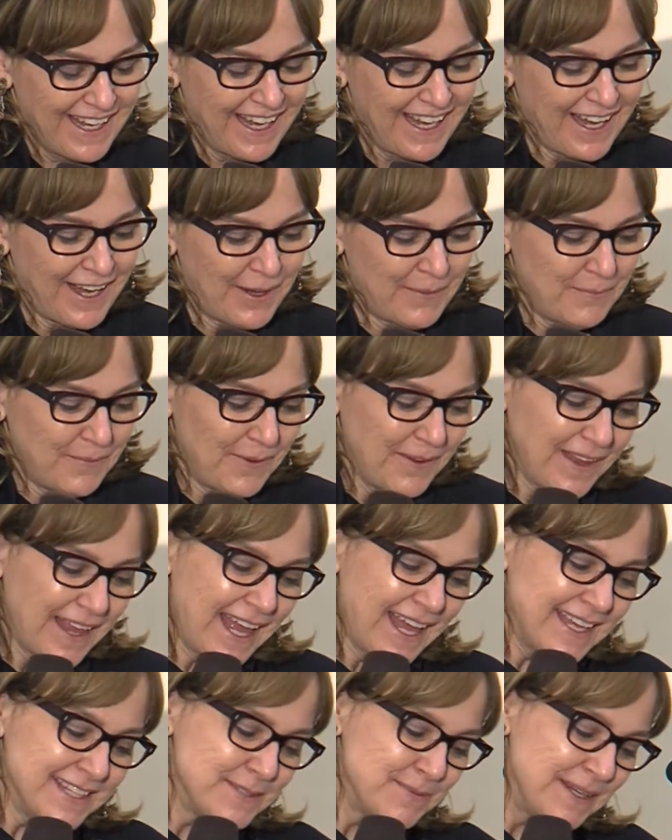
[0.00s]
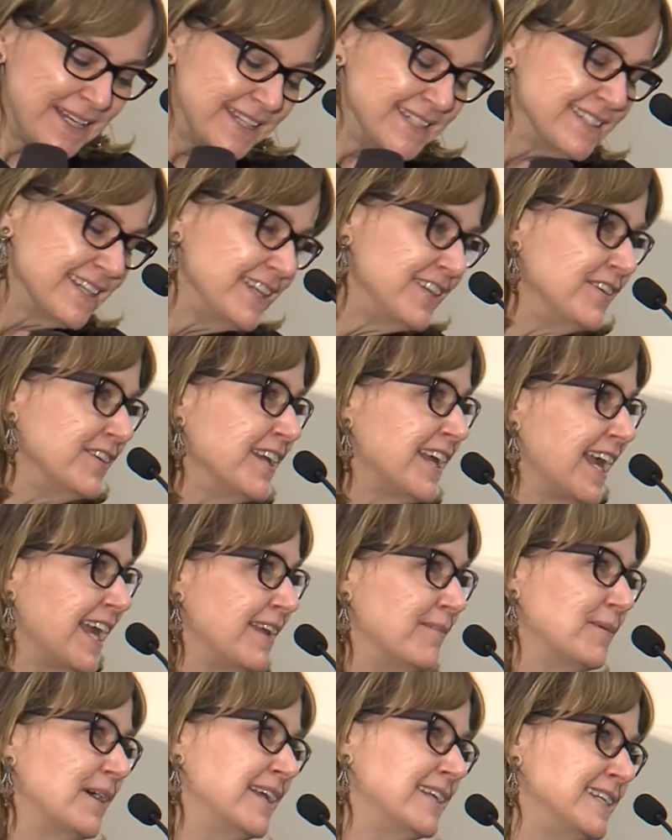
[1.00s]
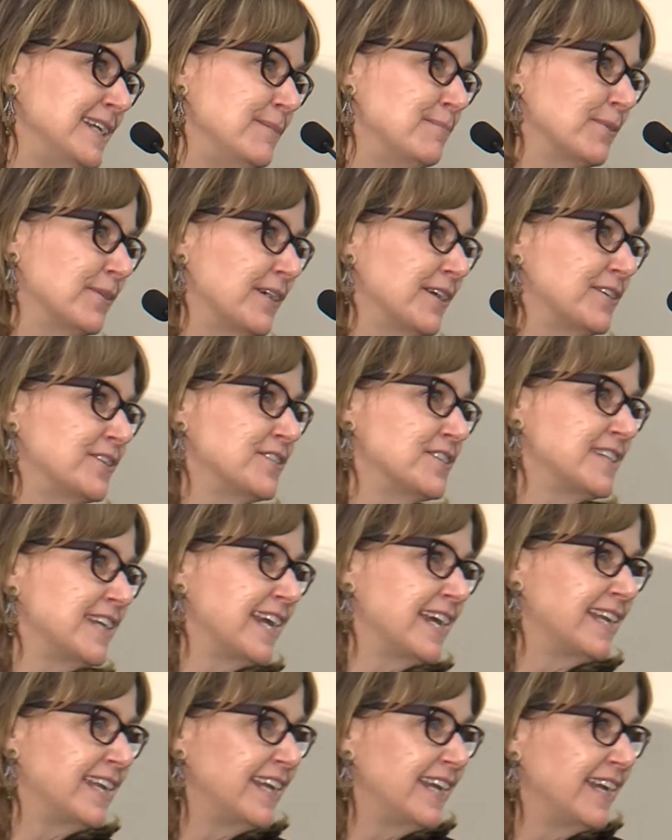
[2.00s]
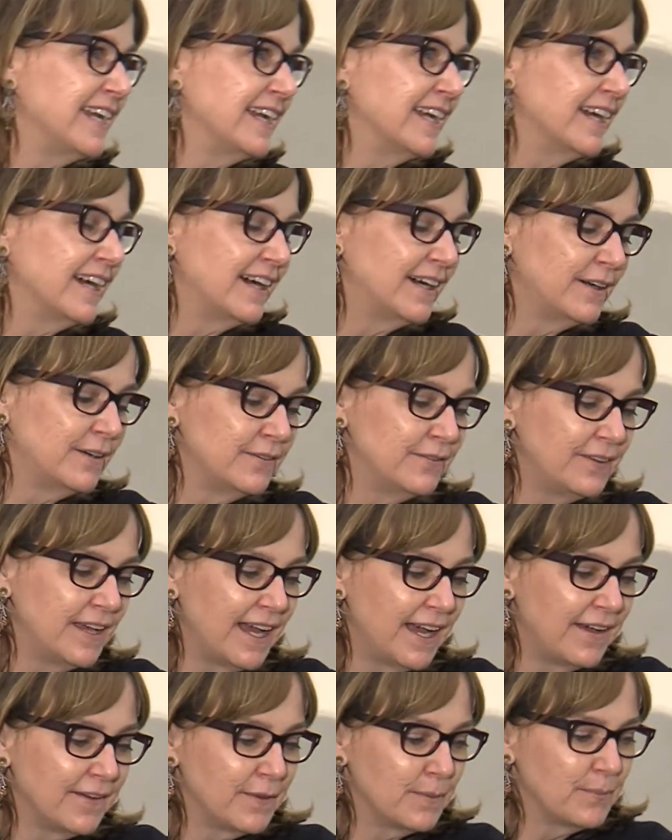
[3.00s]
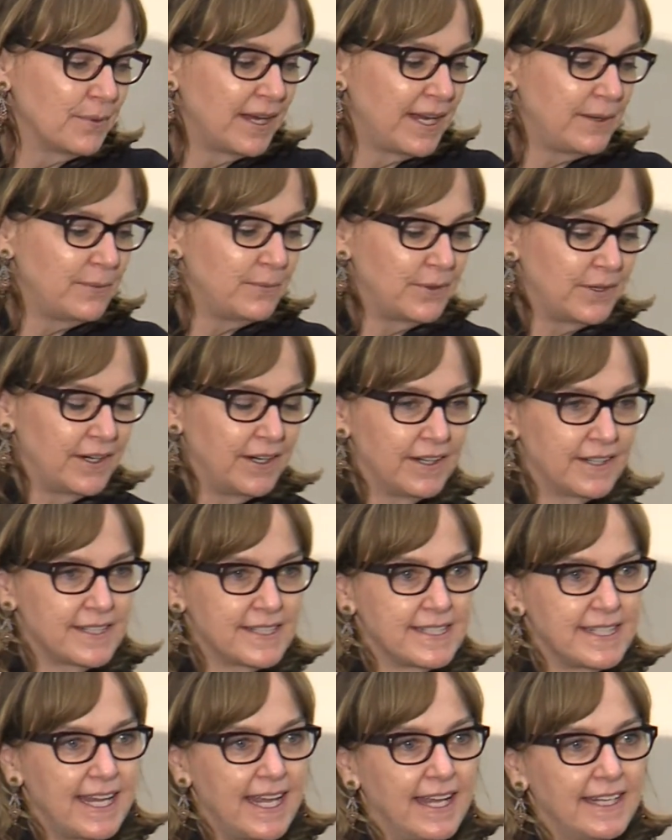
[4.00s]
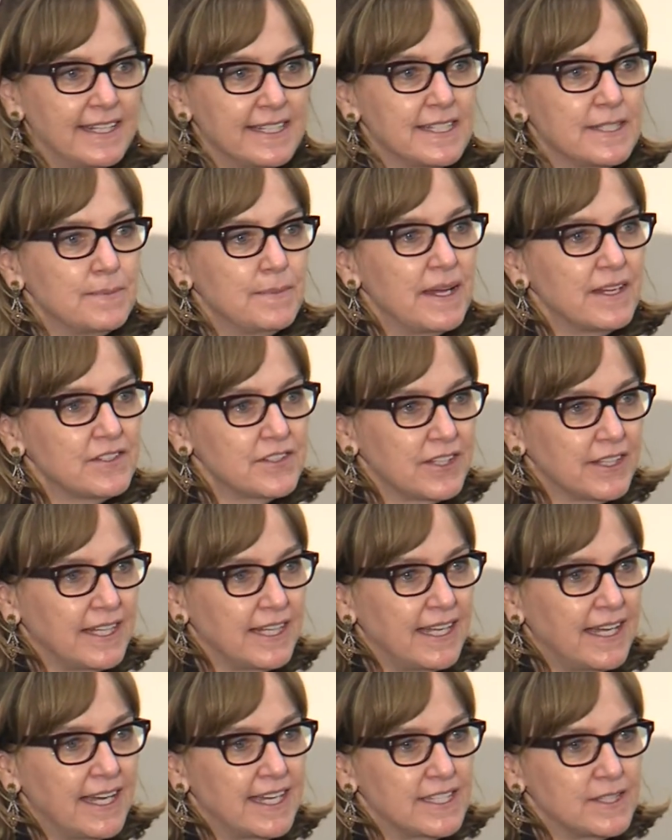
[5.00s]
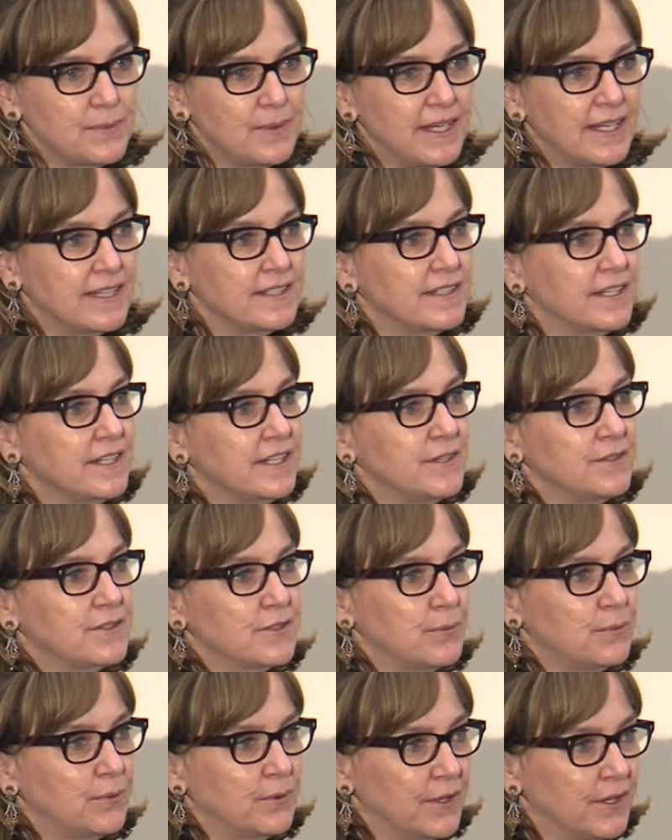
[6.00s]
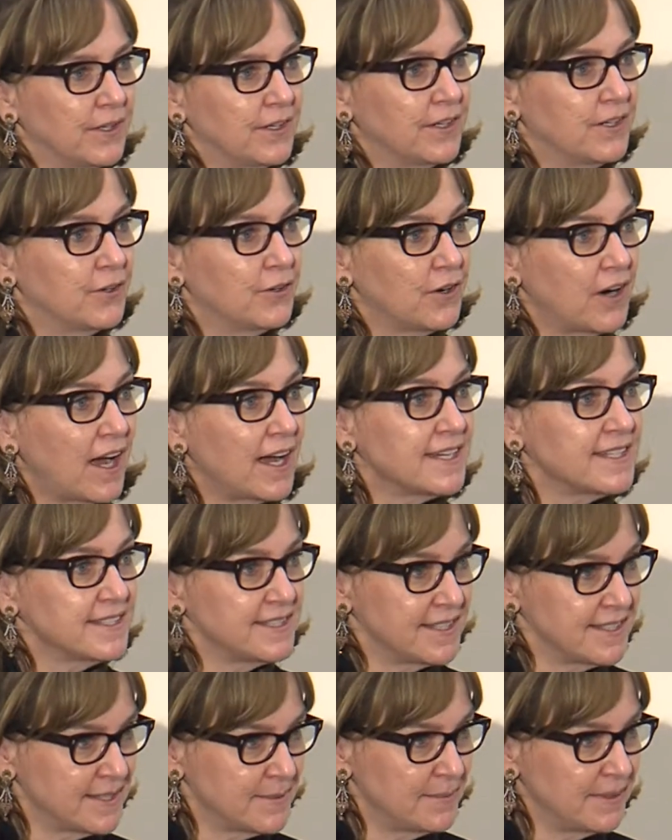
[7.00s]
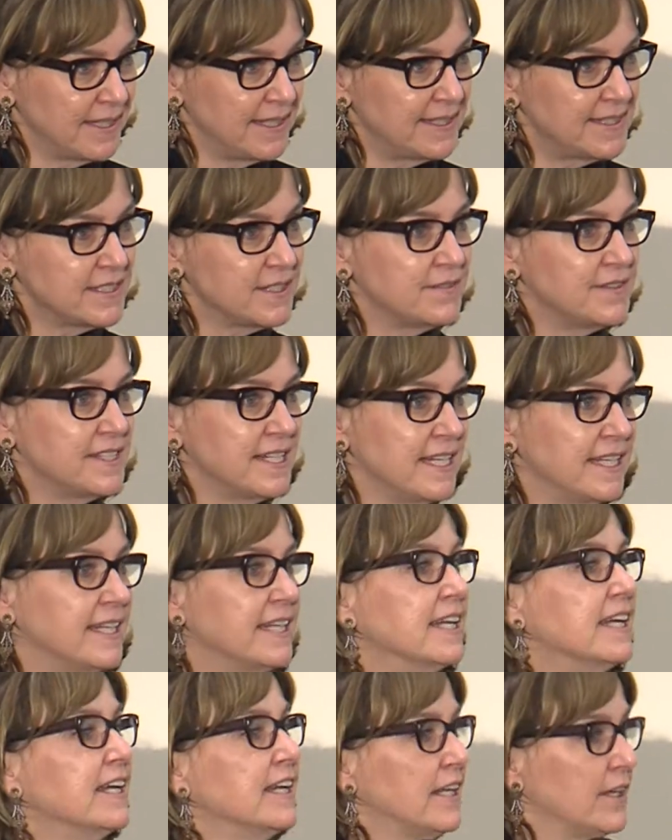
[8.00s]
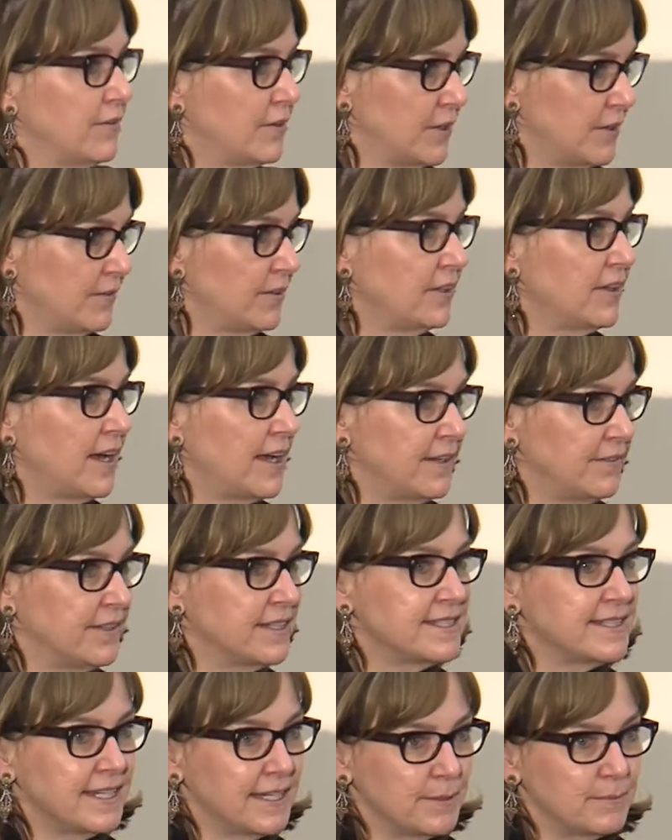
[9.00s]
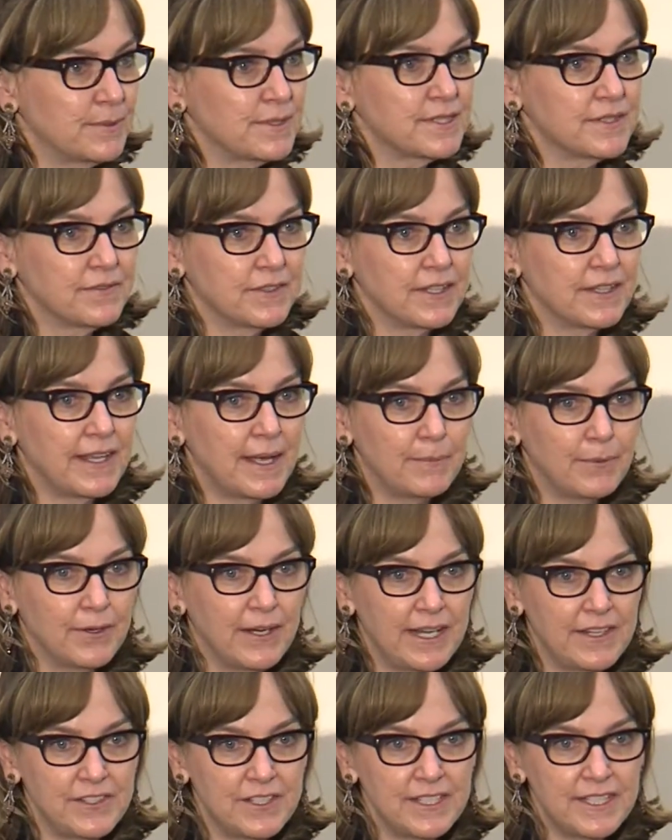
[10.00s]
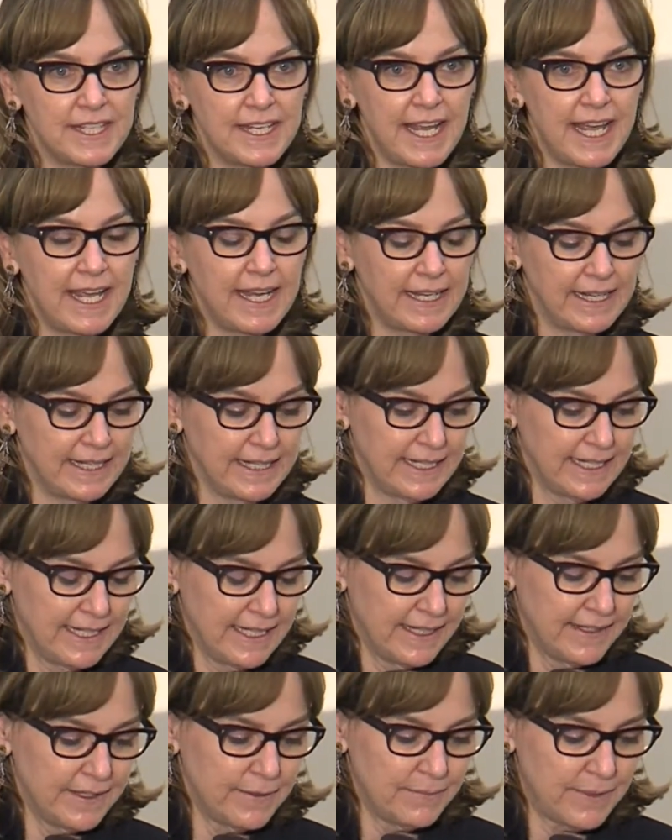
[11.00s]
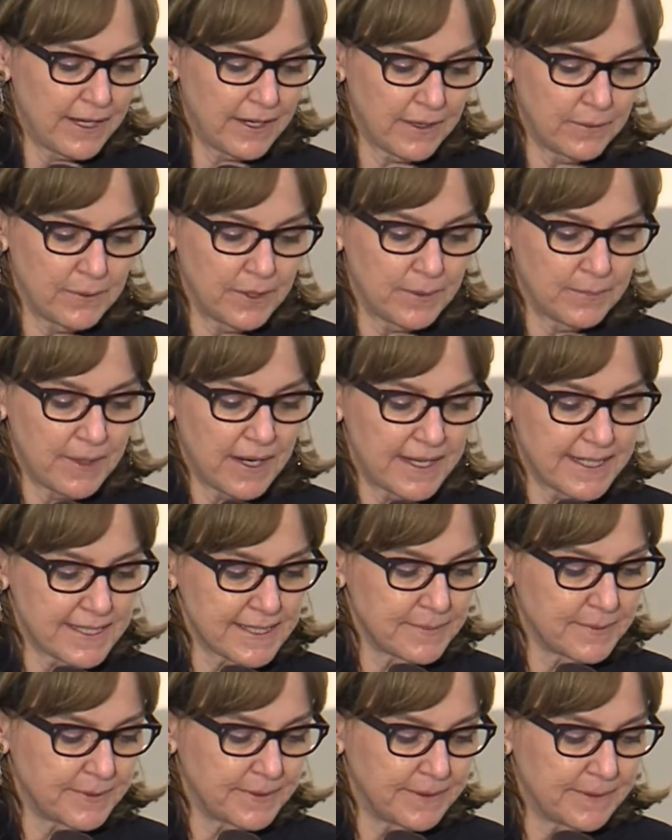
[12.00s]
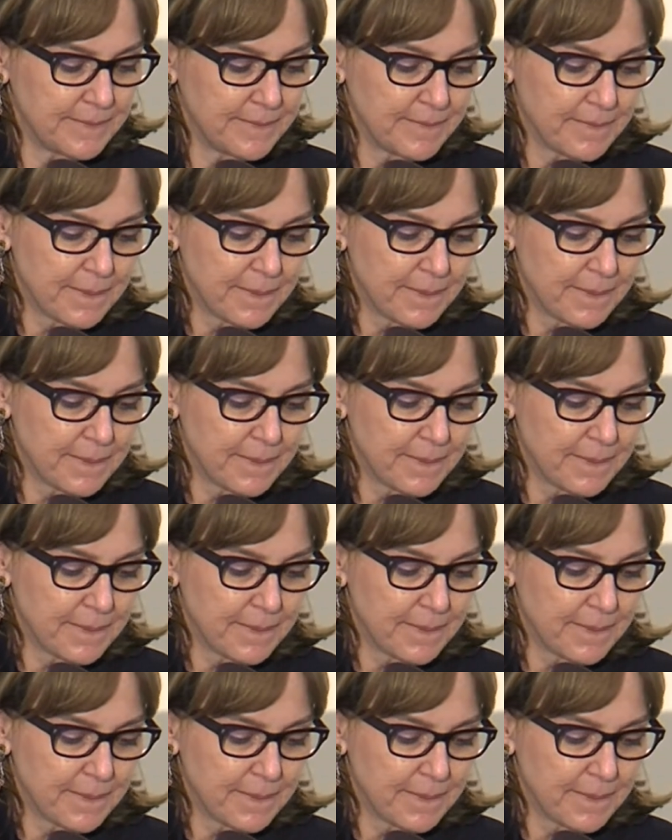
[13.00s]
Um, as we continue to gain a deeper understanding of how the brain works, and especially as we continue to work across disciplines, you've seen You've heard of a lot of examples of collaboration today that make our work possible.